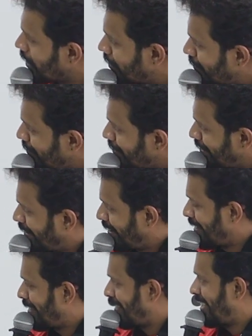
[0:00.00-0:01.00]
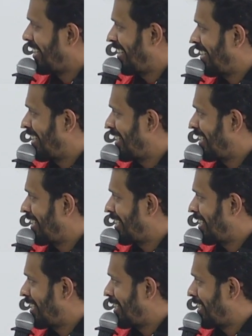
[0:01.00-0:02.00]

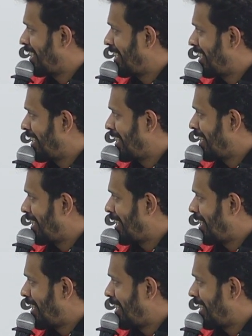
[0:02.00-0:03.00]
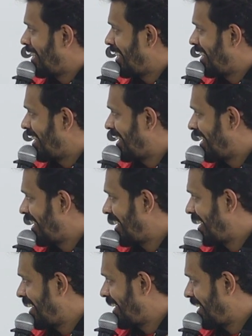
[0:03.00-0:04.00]

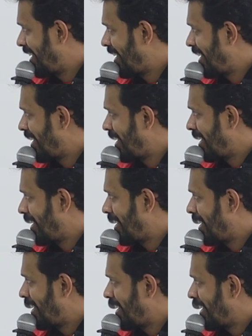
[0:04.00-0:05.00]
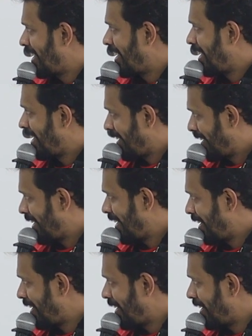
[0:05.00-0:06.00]

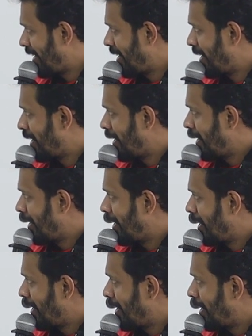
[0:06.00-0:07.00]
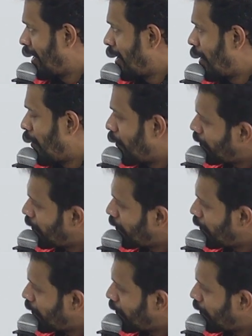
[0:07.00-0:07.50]
(silent)